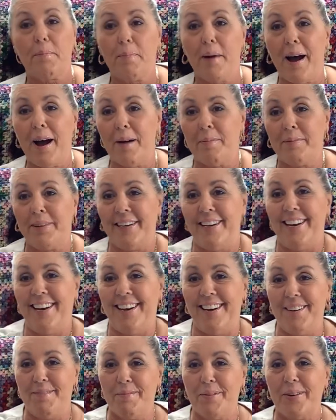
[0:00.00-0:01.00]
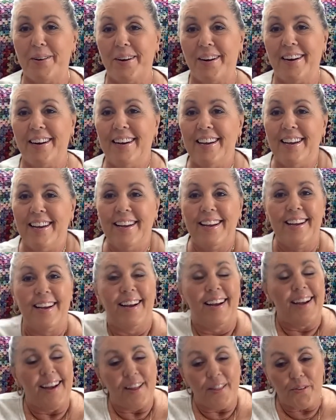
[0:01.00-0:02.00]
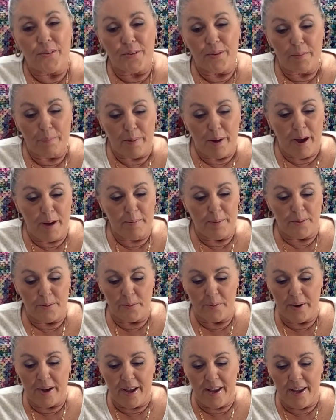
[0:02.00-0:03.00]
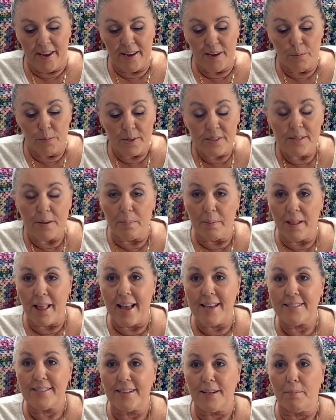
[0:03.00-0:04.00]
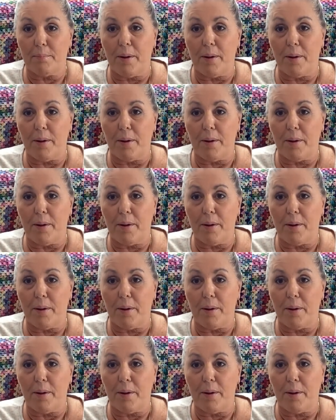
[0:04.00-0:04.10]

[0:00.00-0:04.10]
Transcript: bobbin anymore. I threw the bobbin away. It was a plastic